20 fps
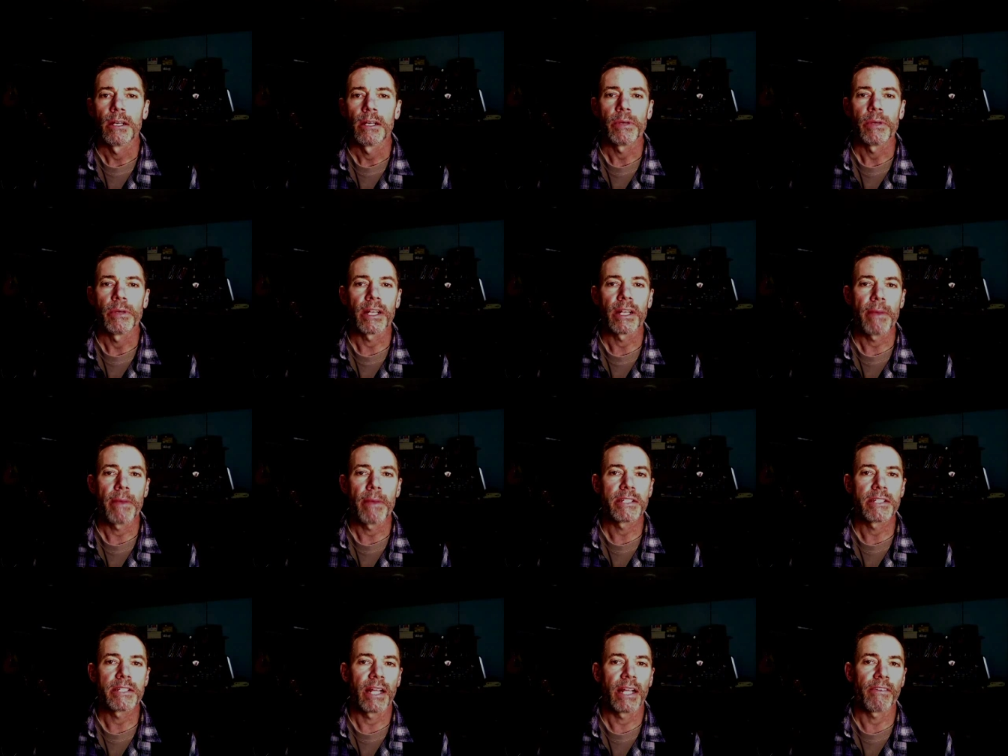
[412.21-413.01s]
You can
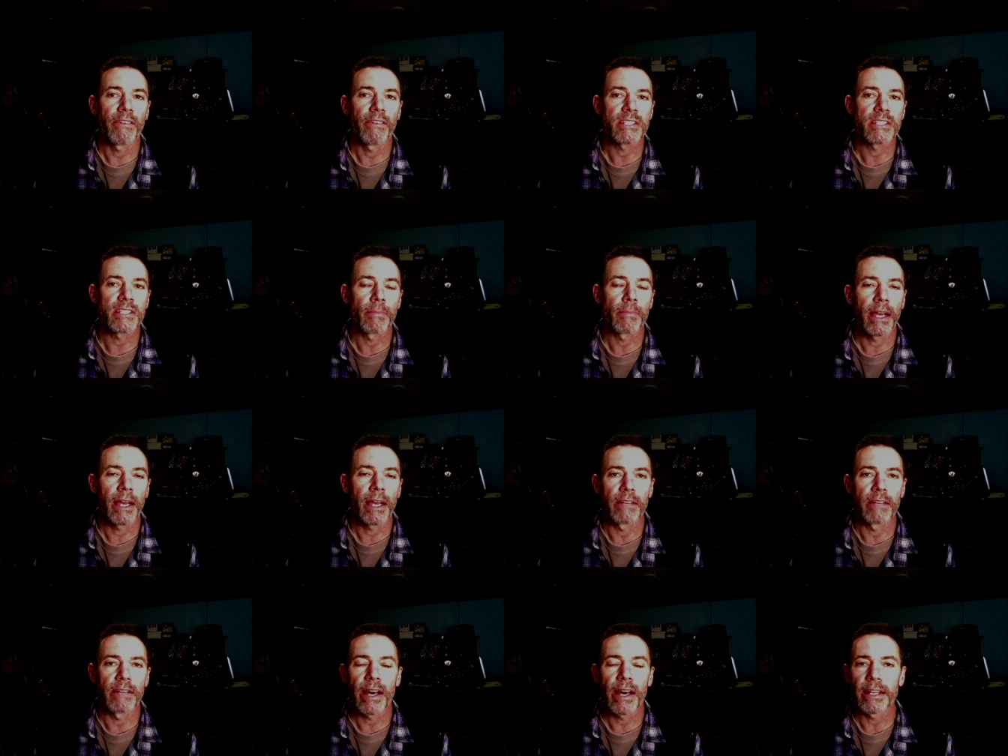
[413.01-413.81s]
imagine having some
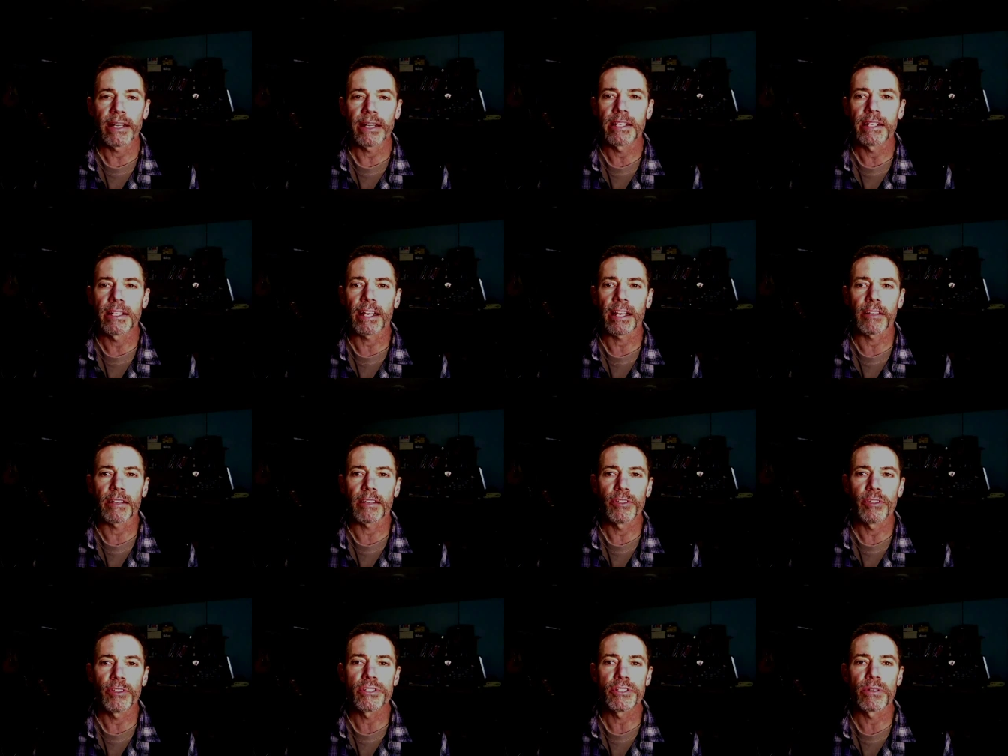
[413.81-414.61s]
kind of high-tech,
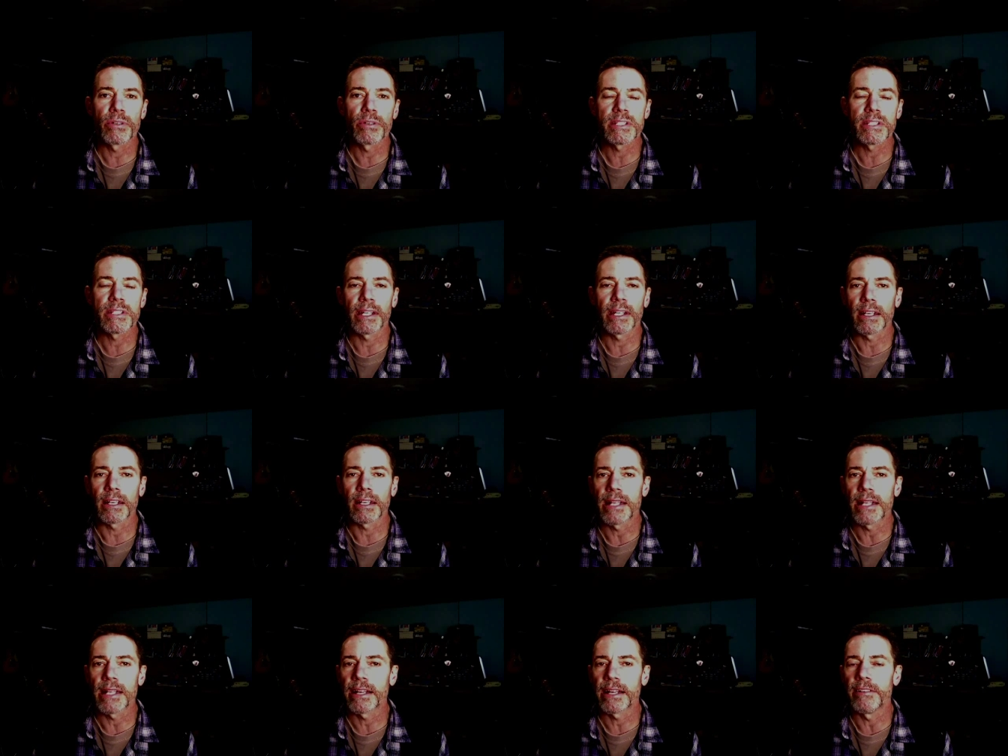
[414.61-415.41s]
futuristic,
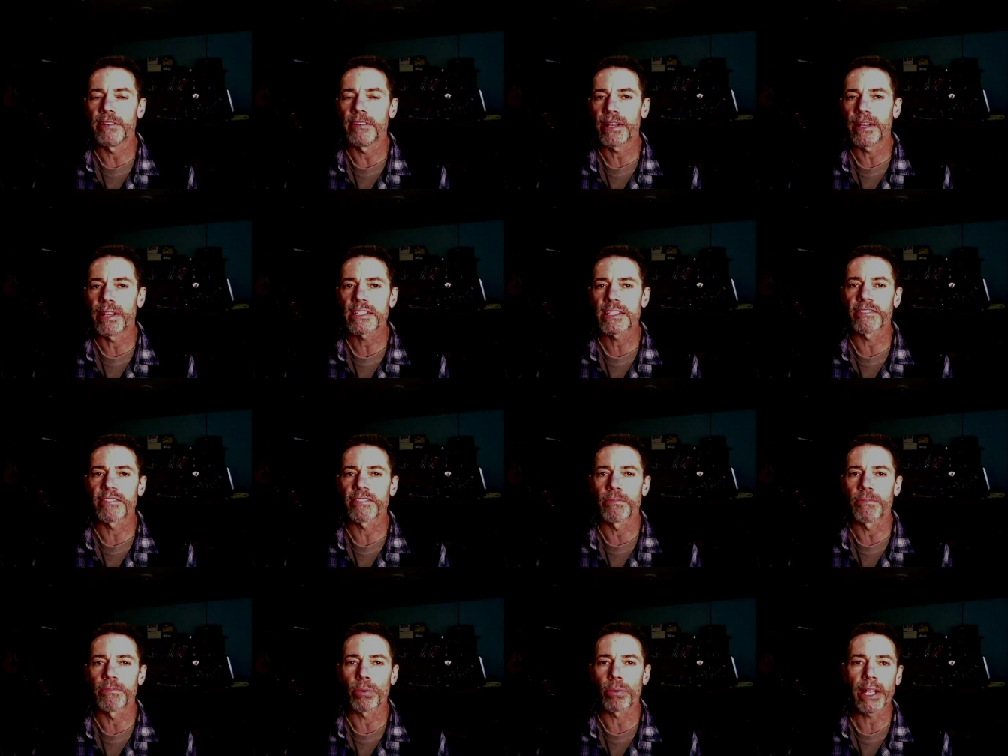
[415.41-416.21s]

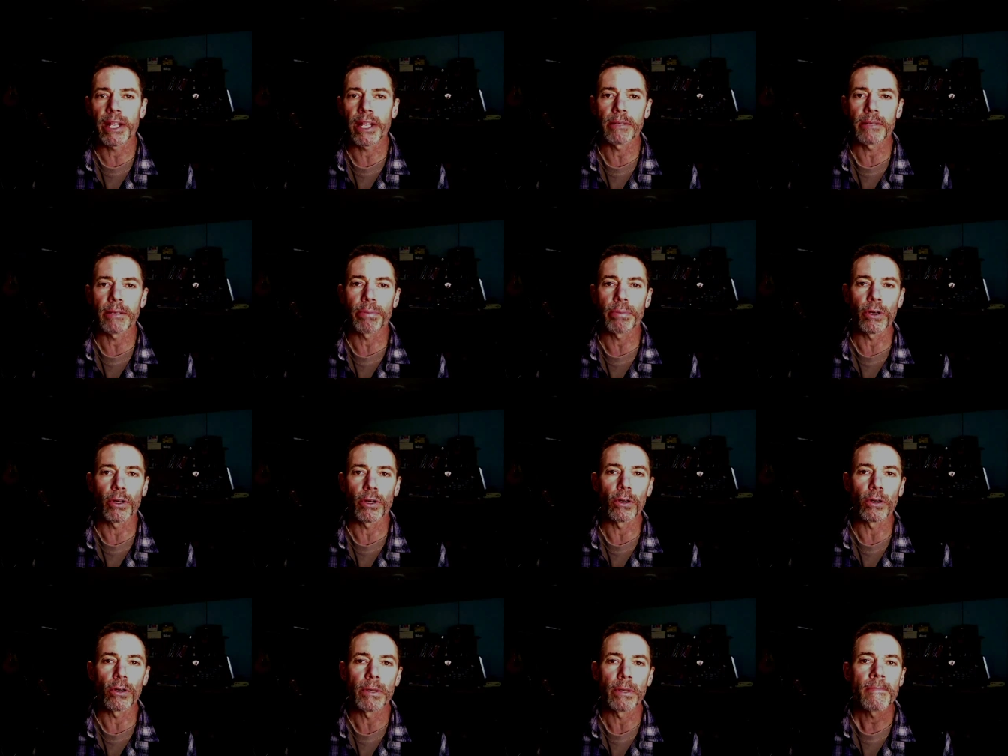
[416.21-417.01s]
non-invasive brain
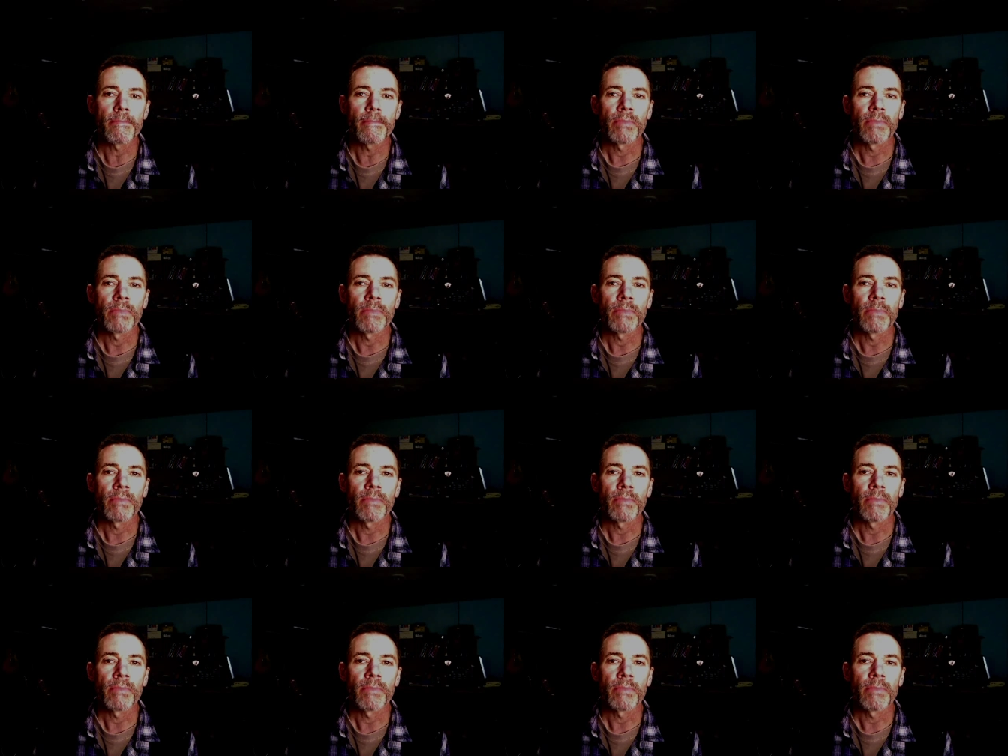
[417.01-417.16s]
probe